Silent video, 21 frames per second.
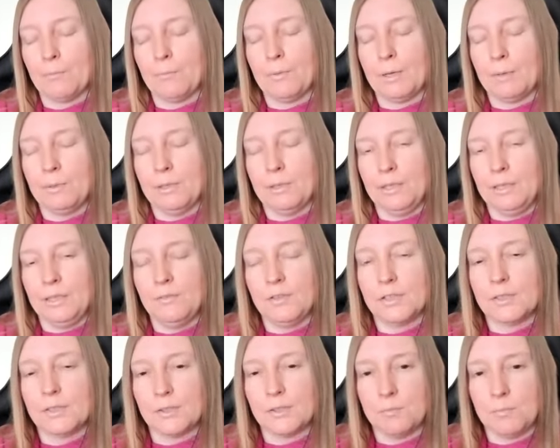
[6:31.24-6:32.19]
by
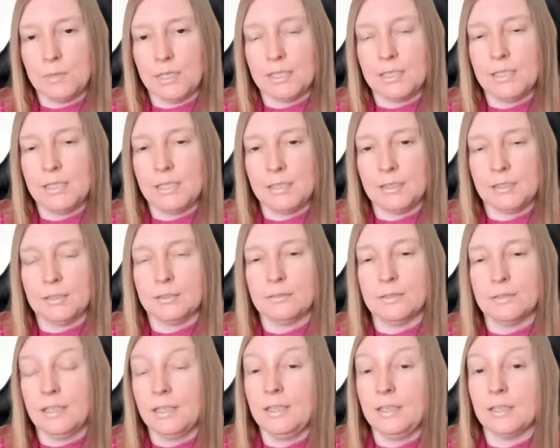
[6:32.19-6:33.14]
believing some idea,
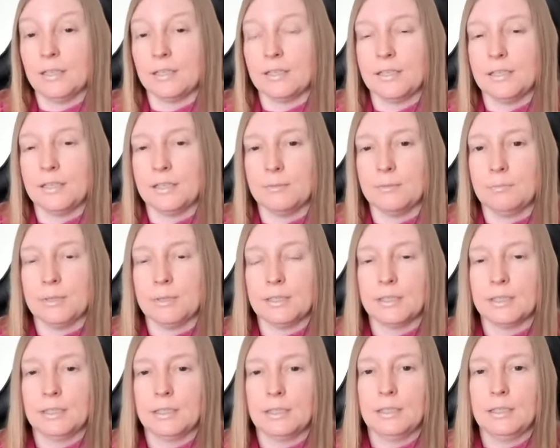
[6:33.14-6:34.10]
any idea,
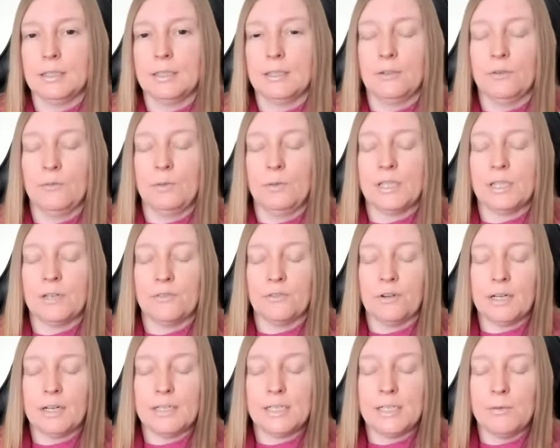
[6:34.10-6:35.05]
but
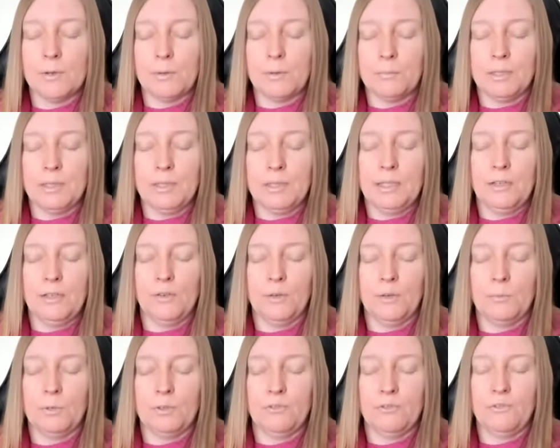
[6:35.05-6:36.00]
whichever idea we're
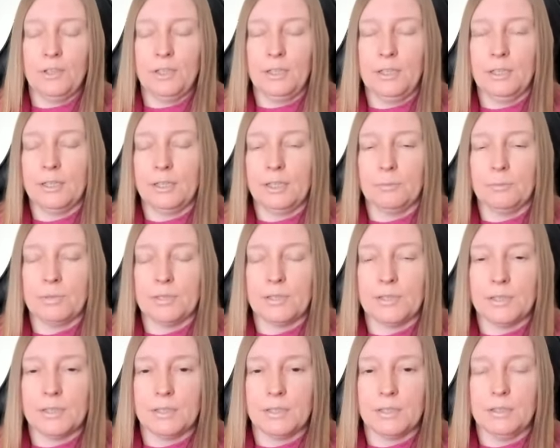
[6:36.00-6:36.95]
believing, we'll feel it in a
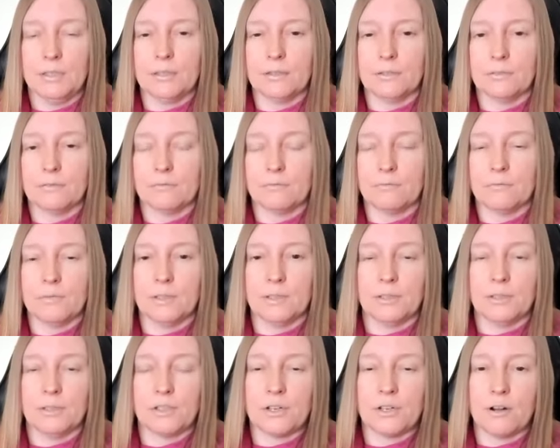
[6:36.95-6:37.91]
particular
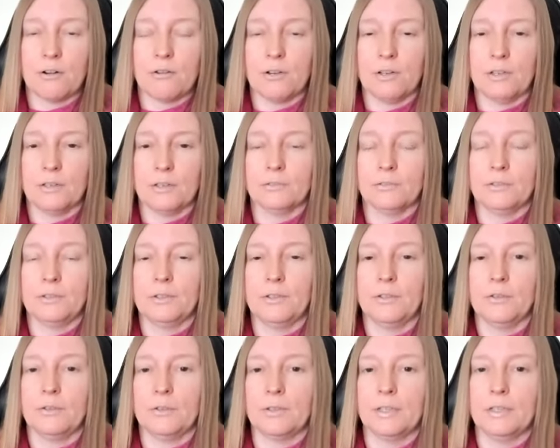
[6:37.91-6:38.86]
uh, chakra, you
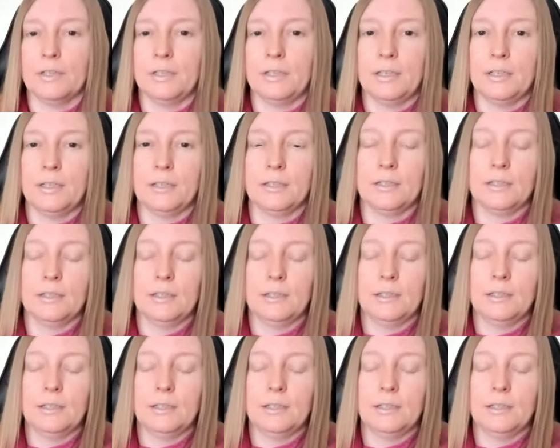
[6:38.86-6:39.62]
know, and then